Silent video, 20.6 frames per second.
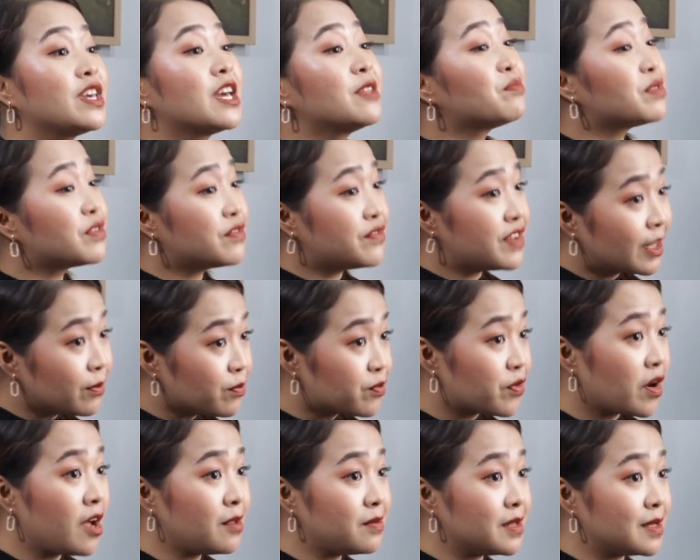can prevent
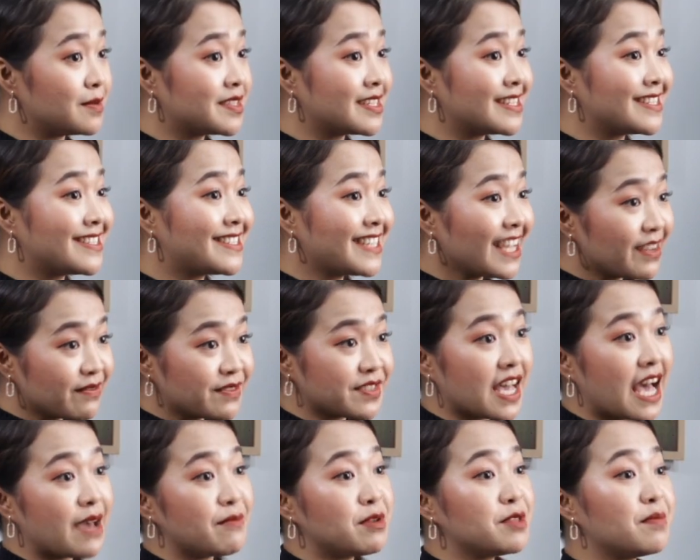problems and save
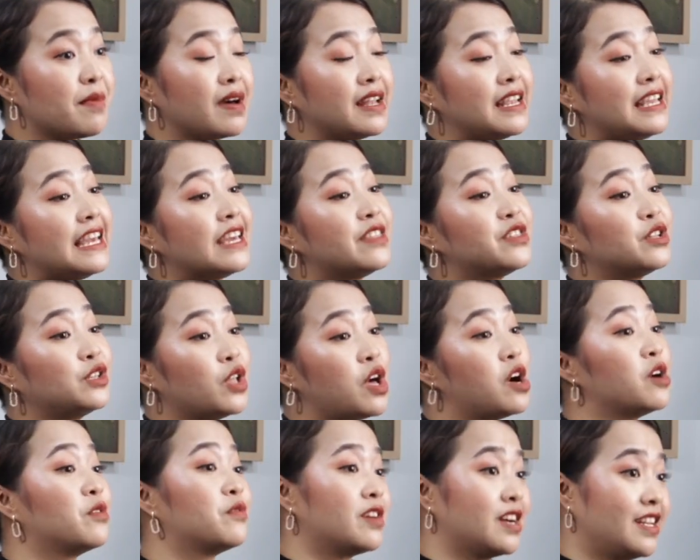time and money in the
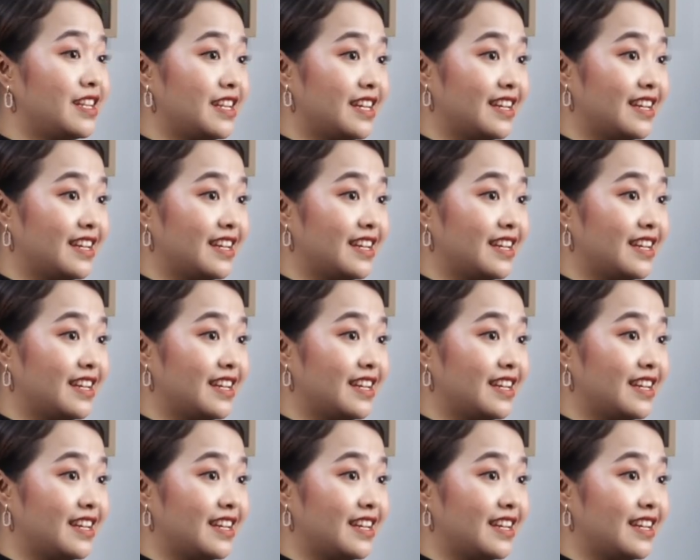long run.